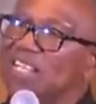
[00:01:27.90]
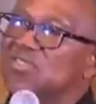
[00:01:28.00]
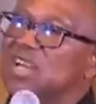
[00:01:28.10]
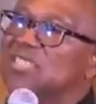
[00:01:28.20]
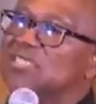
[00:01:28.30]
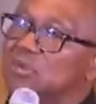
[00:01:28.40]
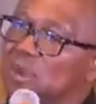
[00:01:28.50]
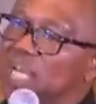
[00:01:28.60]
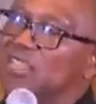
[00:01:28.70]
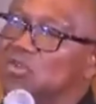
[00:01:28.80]
So I said,
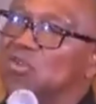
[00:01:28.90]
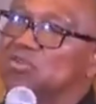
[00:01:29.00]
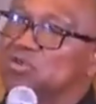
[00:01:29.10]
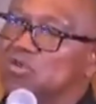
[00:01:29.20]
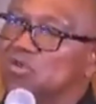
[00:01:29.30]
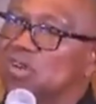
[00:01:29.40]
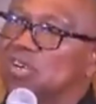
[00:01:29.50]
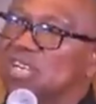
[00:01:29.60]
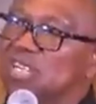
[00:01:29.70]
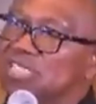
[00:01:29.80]
where do you go to school?
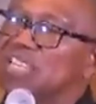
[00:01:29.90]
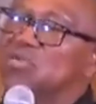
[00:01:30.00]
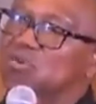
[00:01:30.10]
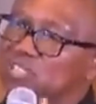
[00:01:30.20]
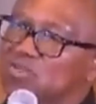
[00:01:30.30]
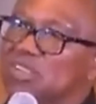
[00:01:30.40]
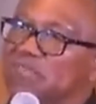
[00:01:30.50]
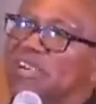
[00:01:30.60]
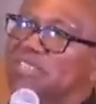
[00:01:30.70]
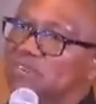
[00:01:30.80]
Said she went to
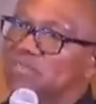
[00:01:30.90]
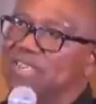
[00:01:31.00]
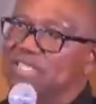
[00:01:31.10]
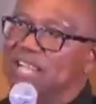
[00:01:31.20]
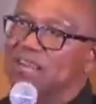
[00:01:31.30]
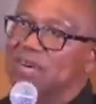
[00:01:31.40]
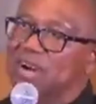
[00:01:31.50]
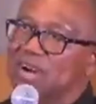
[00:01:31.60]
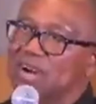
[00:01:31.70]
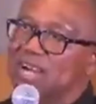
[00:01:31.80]
University of Nasarawa.
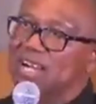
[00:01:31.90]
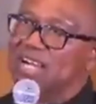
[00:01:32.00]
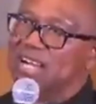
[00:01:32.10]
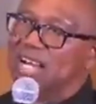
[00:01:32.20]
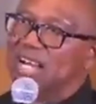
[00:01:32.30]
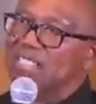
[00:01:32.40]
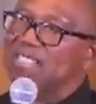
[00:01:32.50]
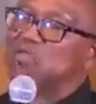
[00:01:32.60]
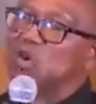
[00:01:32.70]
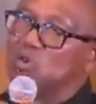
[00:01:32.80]
I said,
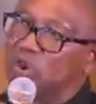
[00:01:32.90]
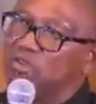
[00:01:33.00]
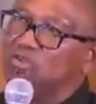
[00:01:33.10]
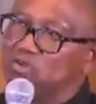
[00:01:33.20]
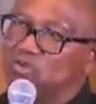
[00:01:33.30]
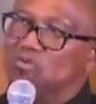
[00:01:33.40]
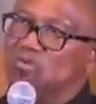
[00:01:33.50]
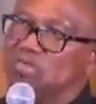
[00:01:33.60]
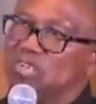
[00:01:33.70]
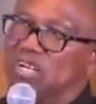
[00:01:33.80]
so what do you do?
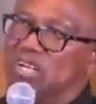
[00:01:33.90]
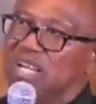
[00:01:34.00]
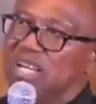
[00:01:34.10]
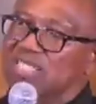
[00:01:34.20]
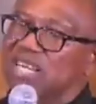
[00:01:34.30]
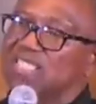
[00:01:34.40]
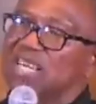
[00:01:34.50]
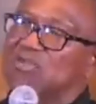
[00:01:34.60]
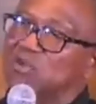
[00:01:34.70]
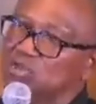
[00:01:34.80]
Said she
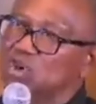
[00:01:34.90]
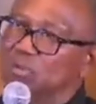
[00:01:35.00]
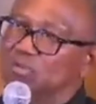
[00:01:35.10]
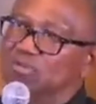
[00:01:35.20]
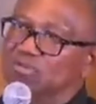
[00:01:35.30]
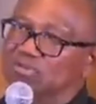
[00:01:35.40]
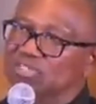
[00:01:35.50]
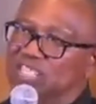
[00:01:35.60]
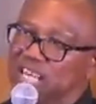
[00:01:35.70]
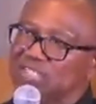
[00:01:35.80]
has no job.
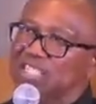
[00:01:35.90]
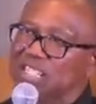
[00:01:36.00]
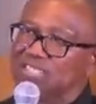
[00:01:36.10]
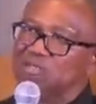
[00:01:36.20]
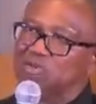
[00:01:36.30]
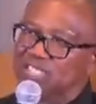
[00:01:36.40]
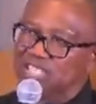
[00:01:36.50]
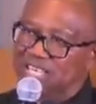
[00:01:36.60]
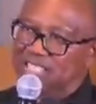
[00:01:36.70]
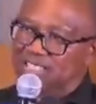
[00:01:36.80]
She graduated since
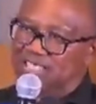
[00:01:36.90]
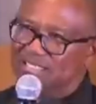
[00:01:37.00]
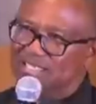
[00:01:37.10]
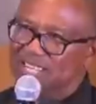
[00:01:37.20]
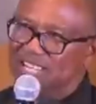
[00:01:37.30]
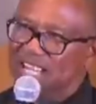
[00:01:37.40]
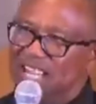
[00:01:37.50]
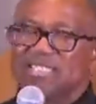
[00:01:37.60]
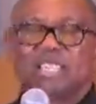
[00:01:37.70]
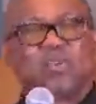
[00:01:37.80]
2018. I
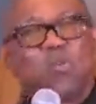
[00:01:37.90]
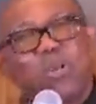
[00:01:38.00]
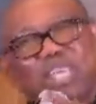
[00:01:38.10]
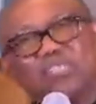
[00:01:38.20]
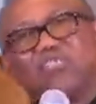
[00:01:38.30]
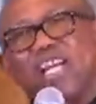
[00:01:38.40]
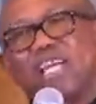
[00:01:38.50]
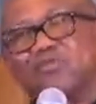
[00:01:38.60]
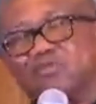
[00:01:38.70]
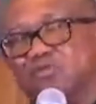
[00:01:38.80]
said, so what are you
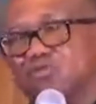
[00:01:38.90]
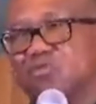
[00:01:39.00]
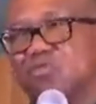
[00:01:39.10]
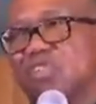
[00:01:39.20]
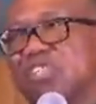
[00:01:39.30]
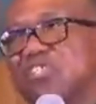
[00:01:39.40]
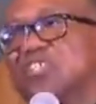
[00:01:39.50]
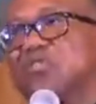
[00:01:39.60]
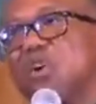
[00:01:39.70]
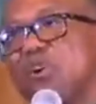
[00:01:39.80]
trying to do?
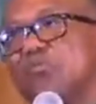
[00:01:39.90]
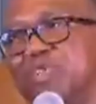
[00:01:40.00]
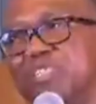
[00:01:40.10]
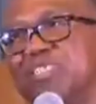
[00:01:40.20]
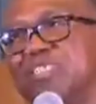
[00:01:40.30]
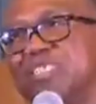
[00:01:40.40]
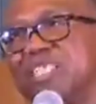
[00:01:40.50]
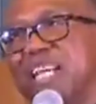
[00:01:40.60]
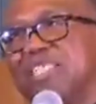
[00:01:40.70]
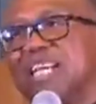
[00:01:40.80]
She told me
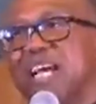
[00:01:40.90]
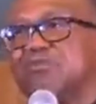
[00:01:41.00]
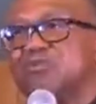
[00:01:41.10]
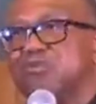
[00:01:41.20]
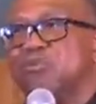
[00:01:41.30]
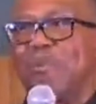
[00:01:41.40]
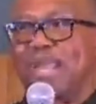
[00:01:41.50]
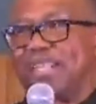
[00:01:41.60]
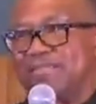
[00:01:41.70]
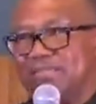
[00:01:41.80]
she's learned how to do
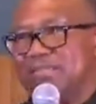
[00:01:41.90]
baking.